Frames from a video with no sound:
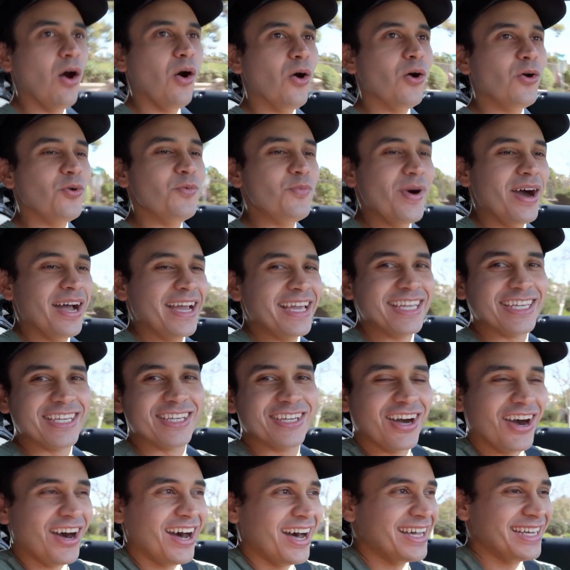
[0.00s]
Oh my
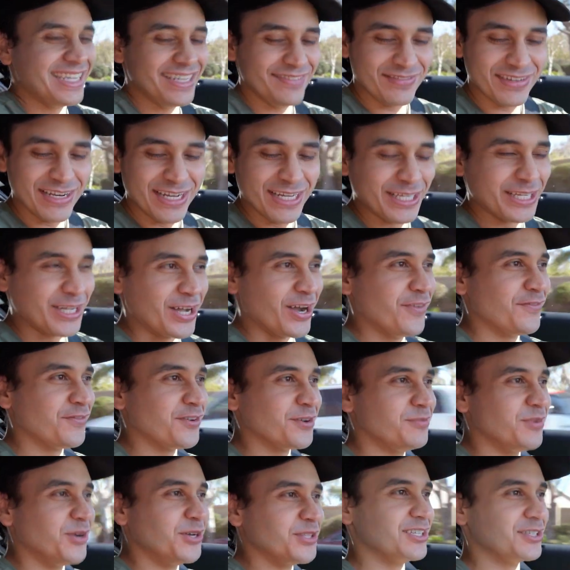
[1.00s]
God, even in
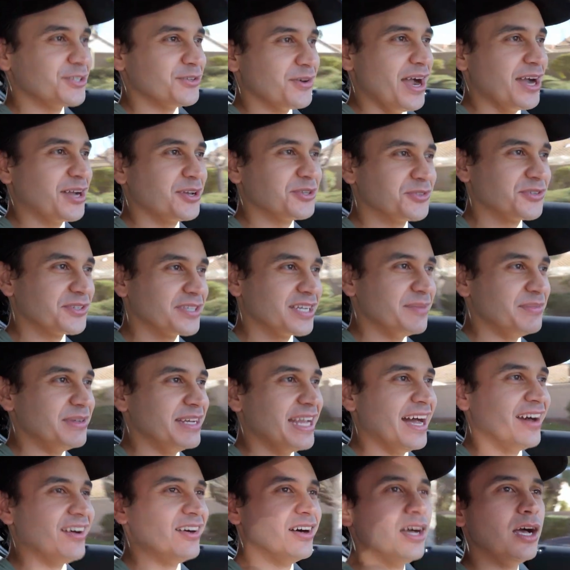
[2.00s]
comfort mode, the crackles are coming
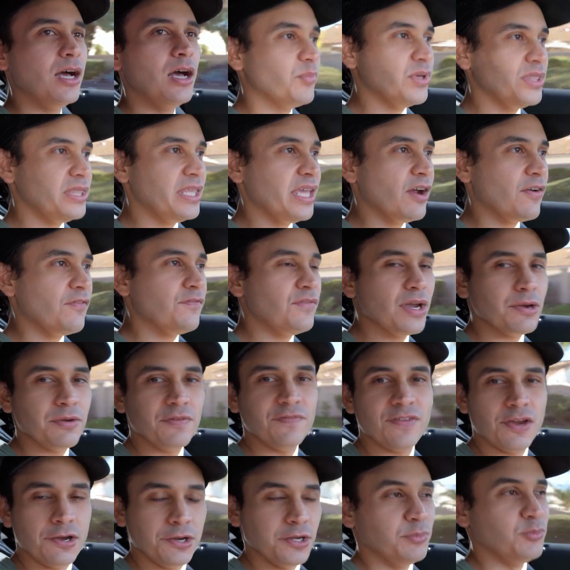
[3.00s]
out, but they are very,
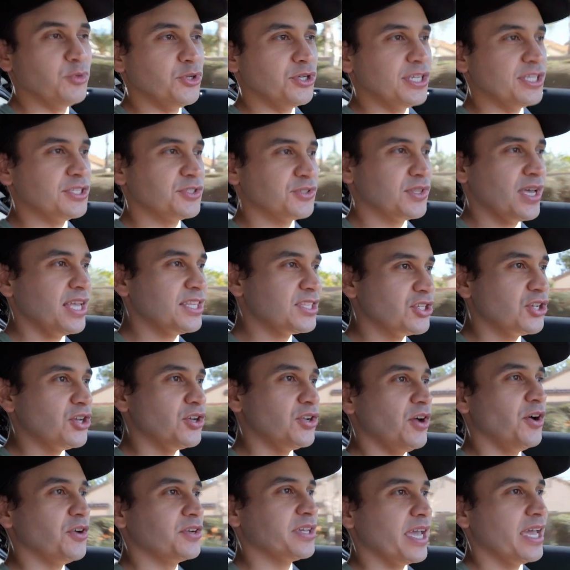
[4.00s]
very muted, so that's
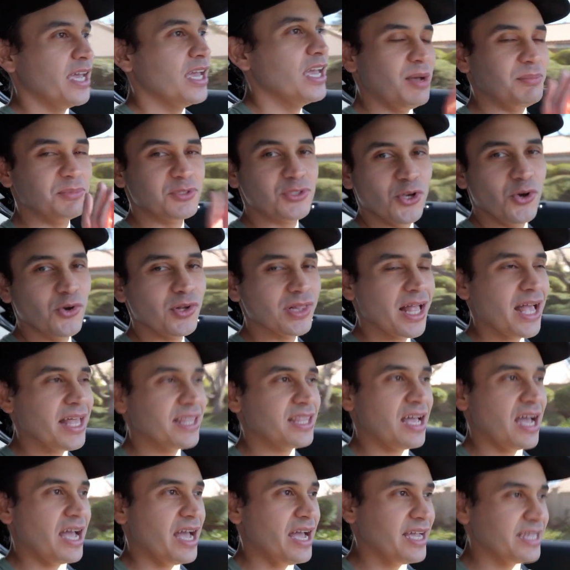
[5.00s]
good. Okay, I'm so glad
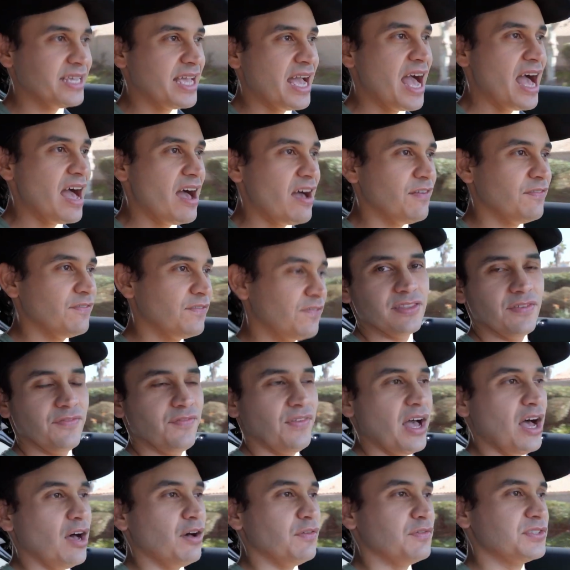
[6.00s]
that I have the
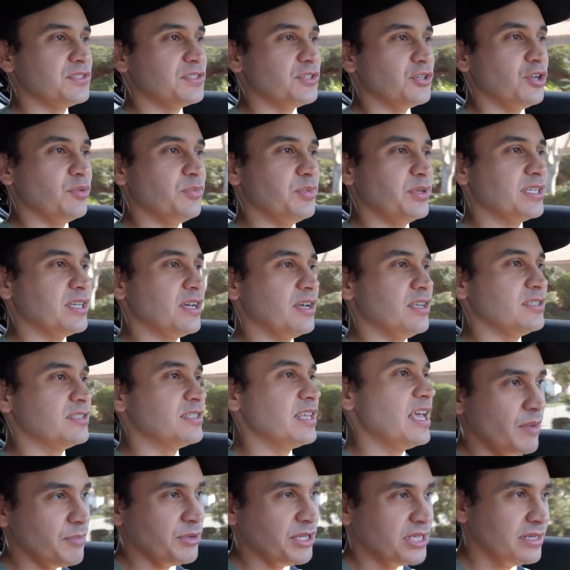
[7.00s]
valves still because,
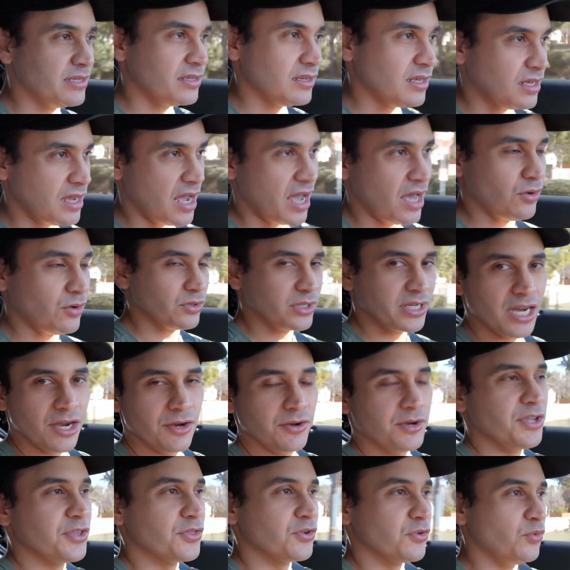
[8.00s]
I mean, I
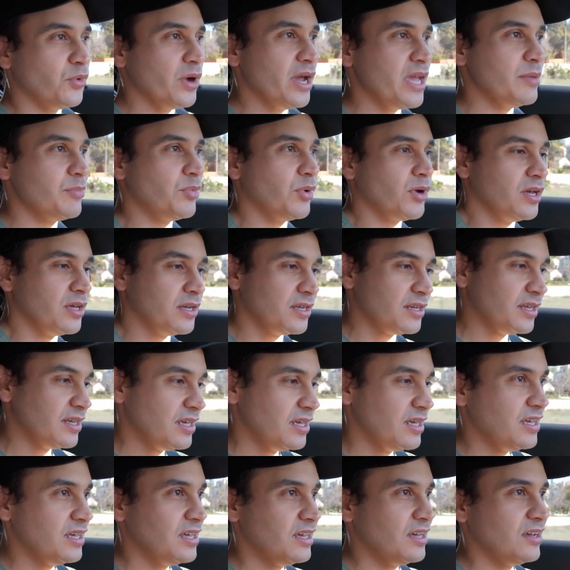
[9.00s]
care either way, but
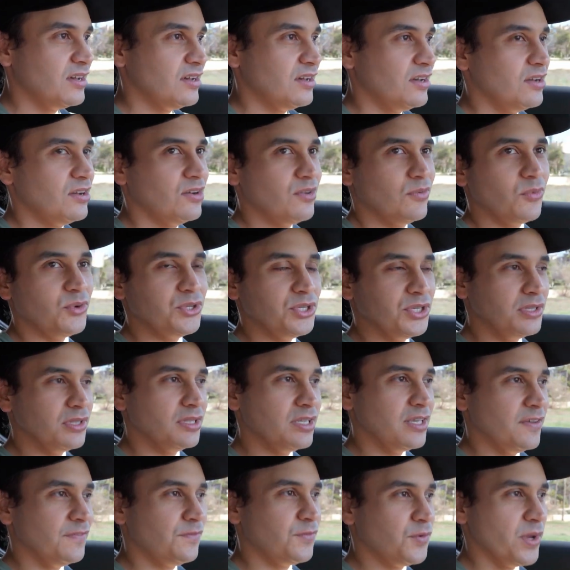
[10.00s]
when you
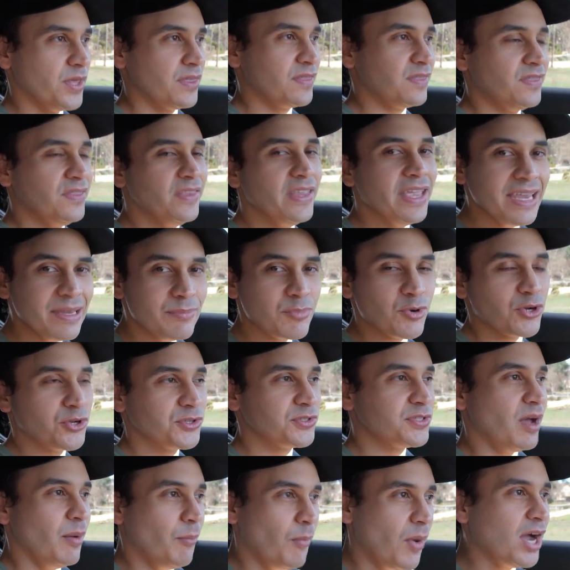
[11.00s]
live with
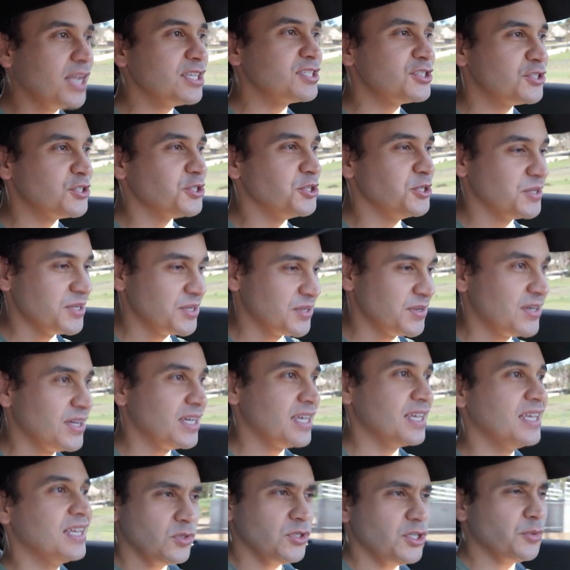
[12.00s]
neighbors amongst you,
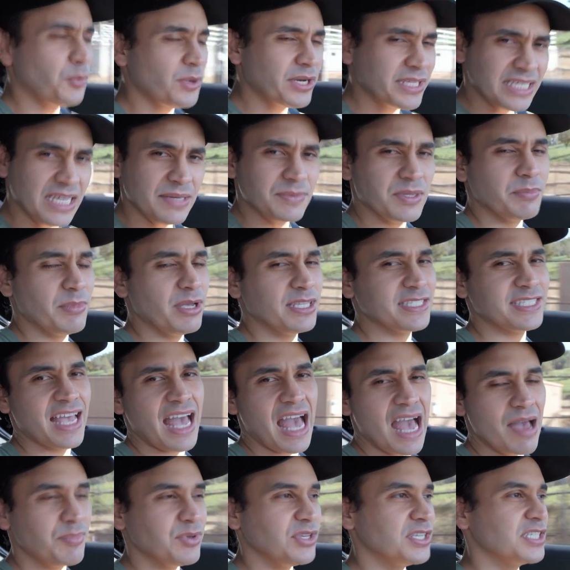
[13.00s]
you want to keep them as
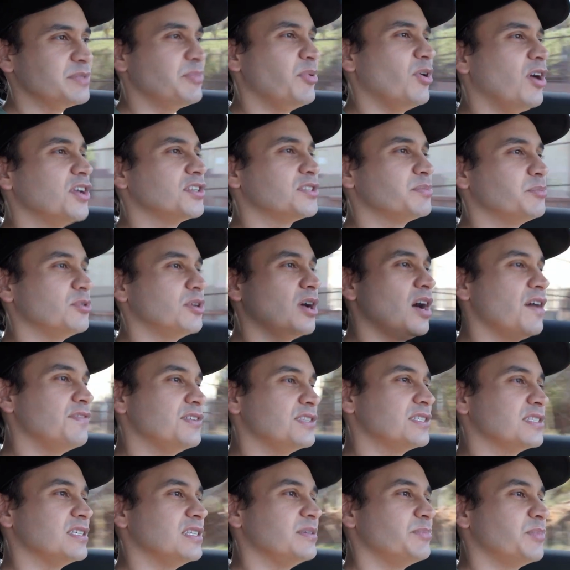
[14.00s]
happy as possible,
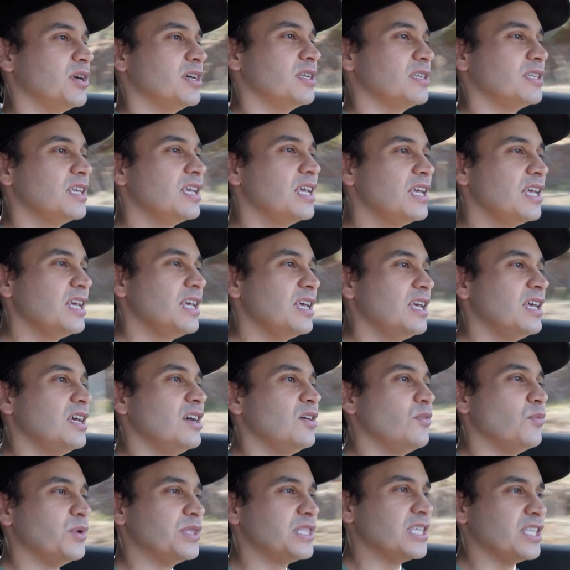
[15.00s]
obviously, but
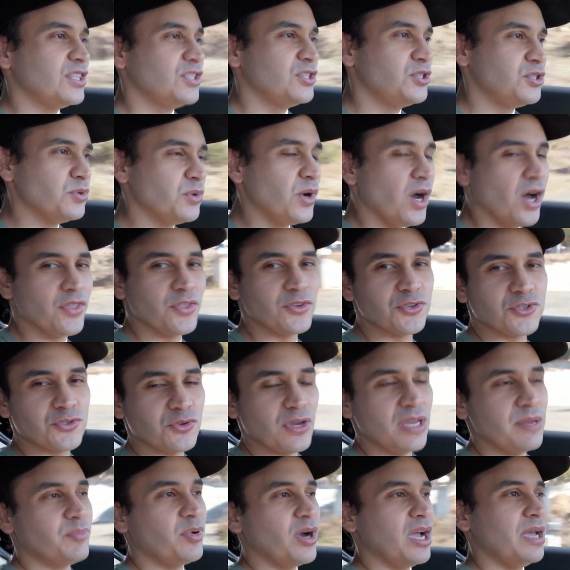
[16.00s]
with the two other
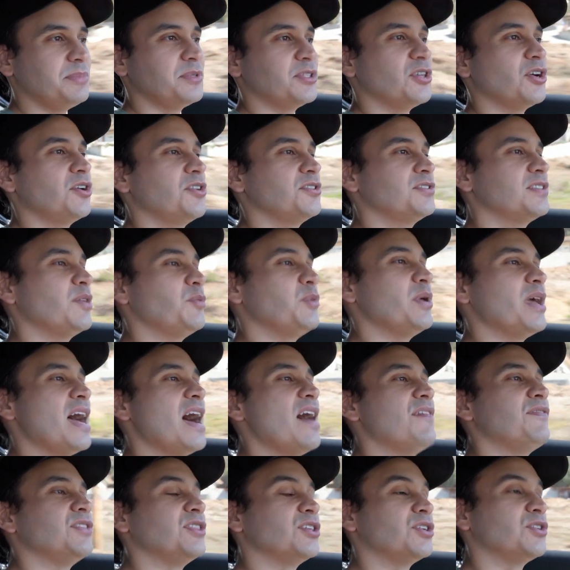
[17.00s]
straight piped cars that we
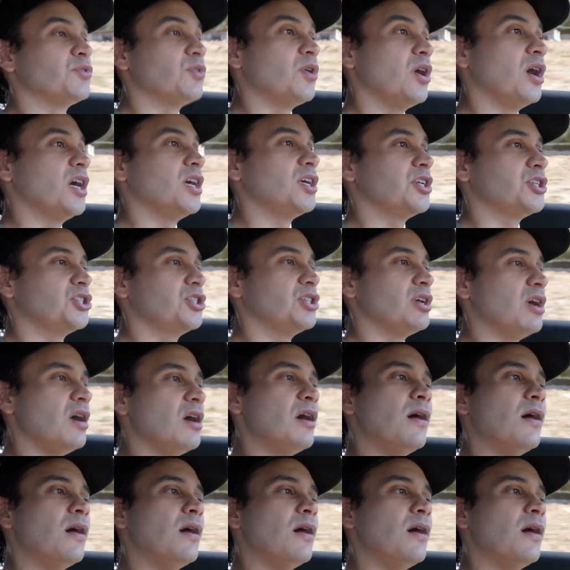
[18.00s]
have in the garage, you